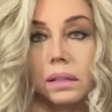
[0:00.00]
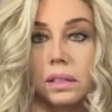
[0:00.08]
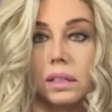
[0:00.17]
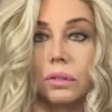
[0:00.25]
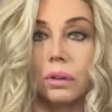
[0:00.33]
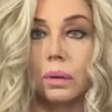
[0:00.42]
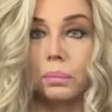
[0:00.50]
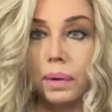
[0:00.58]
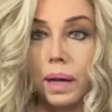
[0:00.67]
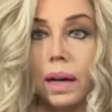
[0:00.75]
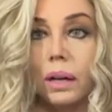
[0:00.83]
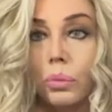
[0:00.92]
so I'm
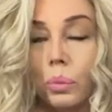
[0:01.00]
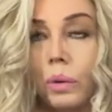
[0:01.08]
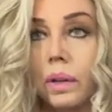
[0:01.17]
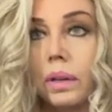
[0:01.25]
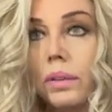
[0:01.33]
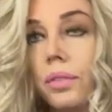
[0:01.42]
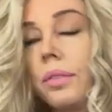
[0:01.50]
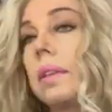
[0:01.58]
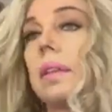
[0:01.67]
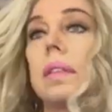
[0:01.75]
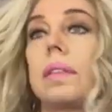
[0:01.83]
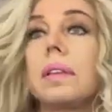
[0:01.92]
back with
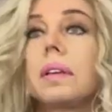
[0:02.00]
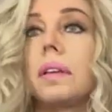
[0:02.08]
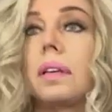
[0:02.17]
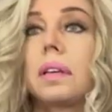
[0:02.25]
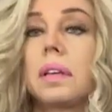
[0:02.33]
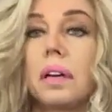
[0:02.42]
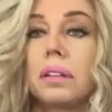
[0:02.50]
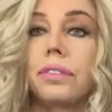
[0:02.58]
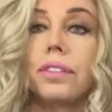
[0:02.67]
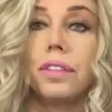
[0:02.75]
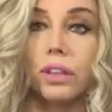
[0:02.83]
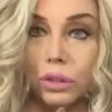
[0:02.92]
the,
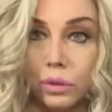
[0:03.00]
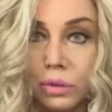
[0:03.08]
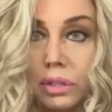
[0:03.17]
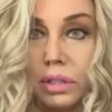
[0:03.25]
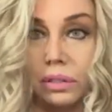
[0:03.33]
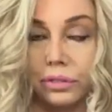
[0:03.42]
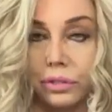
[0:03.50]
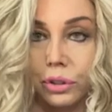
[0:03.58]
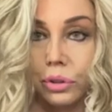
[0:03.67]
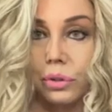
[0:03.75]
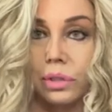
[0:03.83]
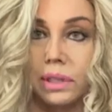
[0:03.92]
for those of
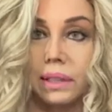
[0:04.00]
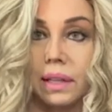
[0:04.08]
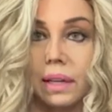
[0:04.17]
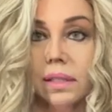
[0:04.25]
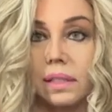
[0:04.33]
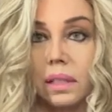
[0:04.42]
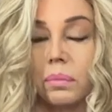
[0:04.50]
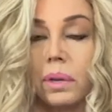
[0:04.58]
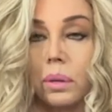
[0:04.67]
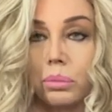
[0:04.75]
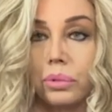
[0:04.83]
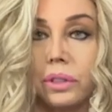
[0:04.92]
you who did not see
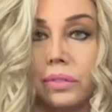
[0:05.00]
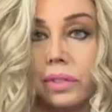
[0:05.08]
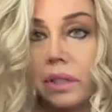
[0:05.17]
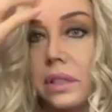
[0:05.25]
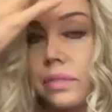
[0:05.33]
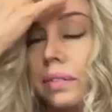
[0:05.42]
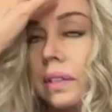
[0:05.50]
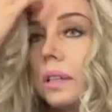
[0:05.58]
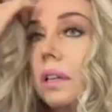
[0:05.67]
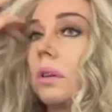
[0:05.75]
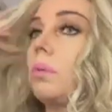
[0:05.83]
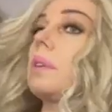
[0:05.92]
my previous
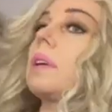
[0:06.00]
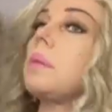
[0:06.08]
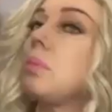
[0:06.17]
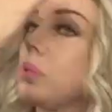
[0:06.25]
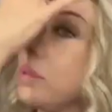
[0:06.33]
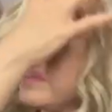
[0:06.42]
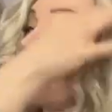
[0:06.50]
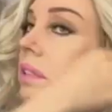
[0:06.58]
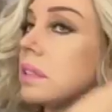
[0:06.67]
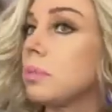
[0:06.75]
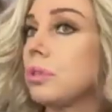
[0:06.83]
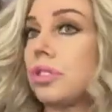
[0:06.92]
video when I bought
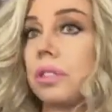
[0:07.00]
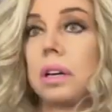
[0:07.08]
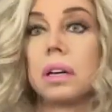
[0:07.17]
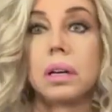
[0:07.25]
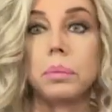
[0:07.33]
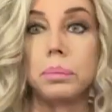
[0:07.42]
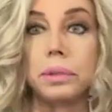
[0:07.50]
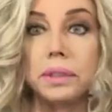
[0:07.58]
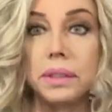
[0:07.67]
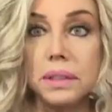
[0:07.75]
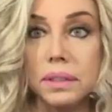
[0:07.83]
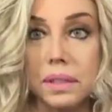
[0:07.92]
this, which is a
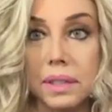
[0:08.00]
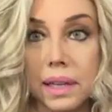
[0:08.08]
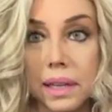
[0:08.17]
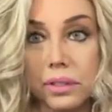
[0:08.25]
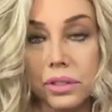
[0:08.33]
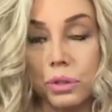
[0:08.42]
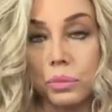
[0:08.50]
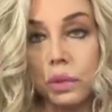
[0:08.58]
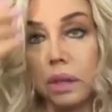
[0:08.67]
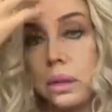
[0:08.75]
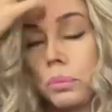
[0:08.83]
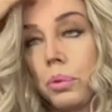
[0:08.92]
complete disaster
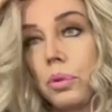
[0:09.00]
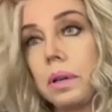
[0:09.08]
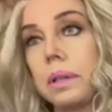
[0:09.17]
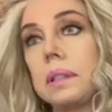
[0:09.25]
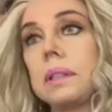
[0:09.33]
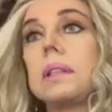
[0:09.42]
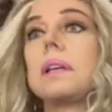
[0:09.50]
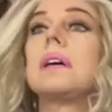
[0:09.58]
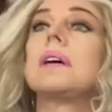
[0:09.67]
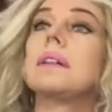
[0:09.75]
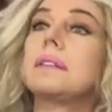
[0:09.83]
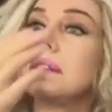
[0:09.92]
when I bought it,
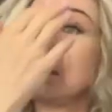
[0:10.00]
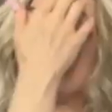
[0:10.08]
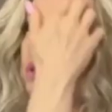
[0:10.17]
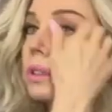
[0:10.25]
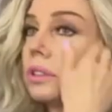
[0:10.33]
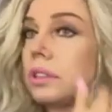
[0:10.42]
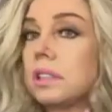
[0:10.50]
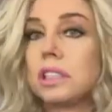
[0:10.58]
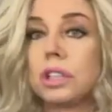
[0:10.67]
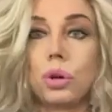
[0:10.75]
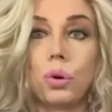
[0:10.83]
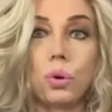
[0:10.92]
now it looks
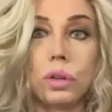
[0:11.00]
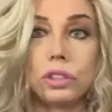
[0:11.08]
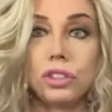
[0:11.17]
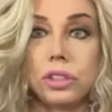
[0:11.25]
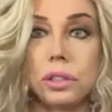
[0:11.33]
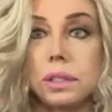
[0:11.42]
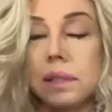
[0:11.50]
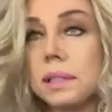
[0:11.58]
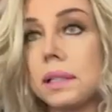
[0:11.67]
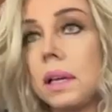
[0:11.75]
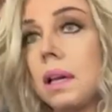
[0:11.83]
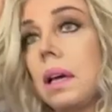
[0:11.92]

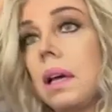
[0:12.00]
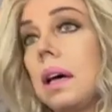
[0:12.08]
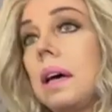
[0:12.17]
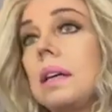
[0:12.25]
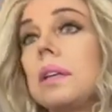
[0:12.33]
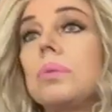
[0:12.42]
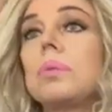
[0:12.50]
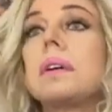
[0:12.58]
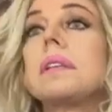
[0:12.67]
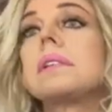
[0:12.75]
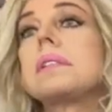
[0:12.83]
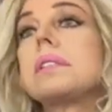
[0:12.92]
gorgeous. Anyway,
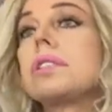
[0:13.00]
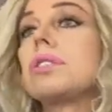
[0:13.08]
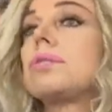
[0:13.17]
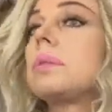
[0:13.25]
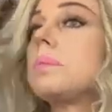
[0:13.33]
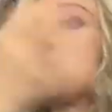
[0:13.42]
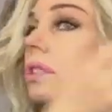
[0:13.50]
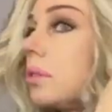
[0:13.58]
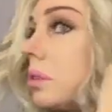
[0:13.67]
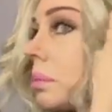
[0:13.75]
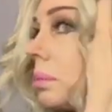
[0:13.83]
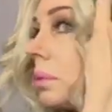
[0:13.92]
this is CreamSoda